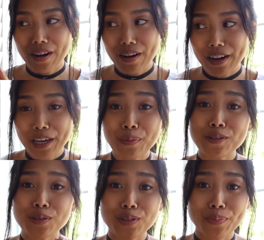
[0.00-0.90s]
are able
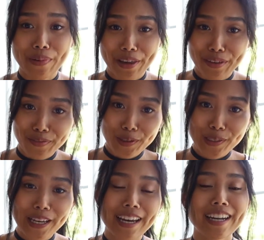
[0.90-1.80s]
to make the full
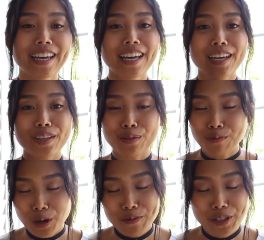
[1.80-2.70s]
set. You
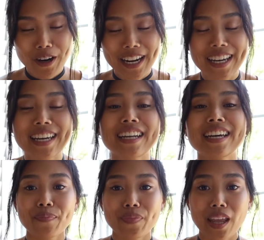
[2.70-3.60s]
won't regret it.
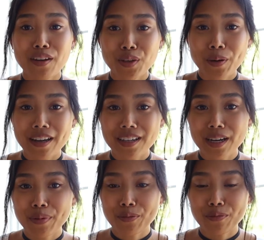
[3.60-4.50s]
If you end
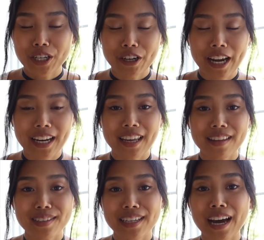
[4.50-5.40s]
up recreating
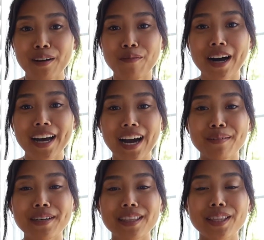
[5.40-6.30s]
this DIY, I
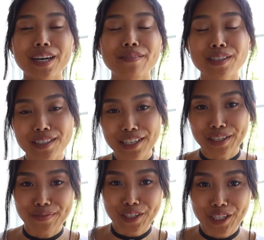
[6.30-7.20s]
would love to see
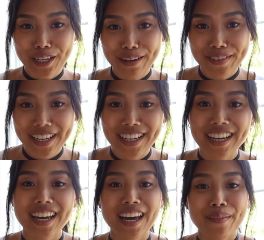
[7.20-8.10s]
your version of it.
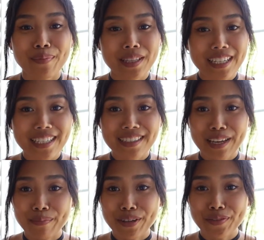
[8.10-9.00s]
Please
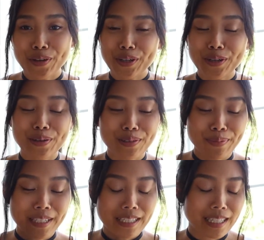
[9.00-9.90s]
send me photos,
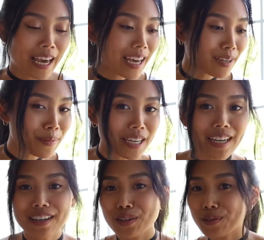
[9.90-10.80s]
please tag
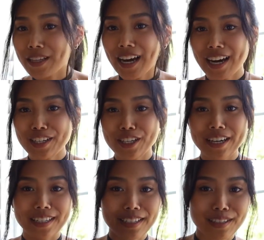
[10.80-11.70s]
me, use the
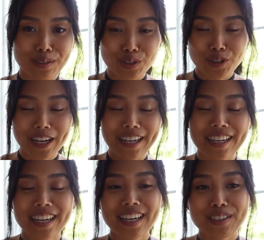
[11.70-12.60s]
hashtag Deconstrut
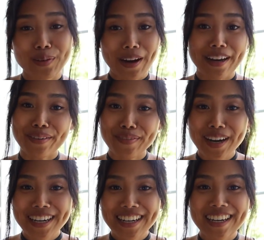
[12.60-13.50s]
so I can
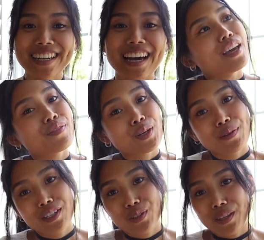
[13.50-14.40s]
find it. If you
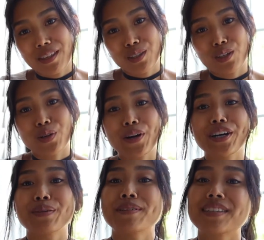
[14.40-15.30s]
enjoyed this
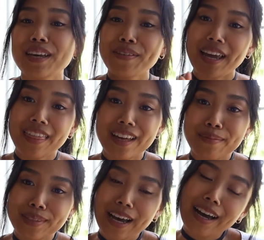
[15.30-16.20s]
tutorial, please give it a
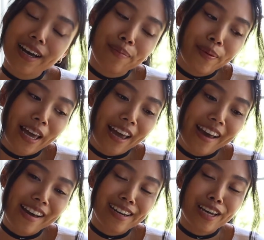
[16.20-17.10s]
thumbs up,
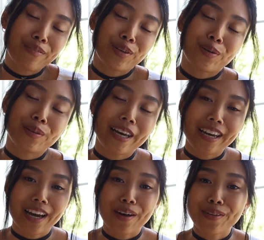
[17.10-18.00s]
and if you
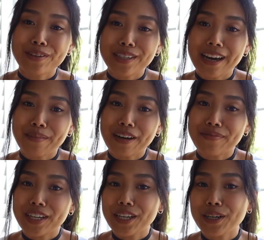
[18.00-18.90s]
like other DIY
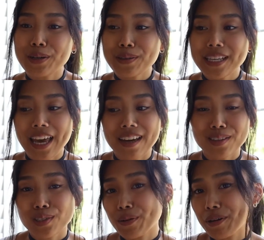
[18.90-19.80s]
videos
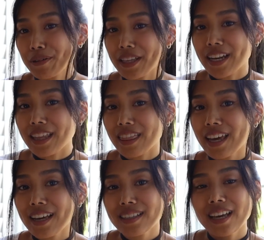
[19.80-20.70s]
and sewing related
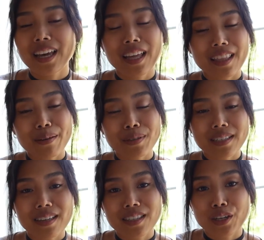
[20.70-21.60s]
things, then
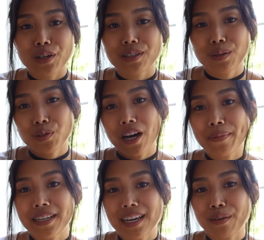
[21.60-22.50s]
please consider
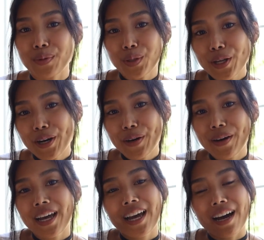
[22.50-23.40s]
subscribing down below.
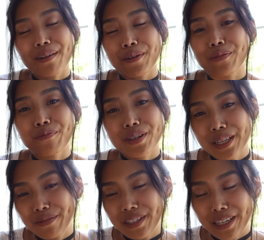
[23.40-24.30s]
I would
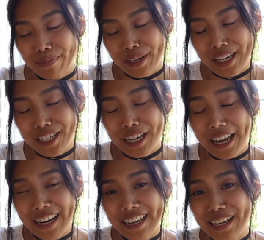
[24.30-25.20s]
really, really
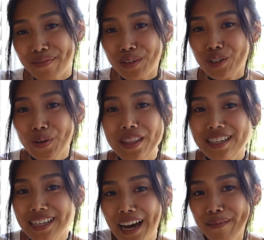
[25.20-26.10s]
appreciate it if you join
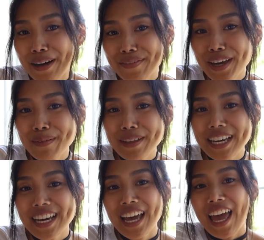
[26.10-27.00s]
the DIY family.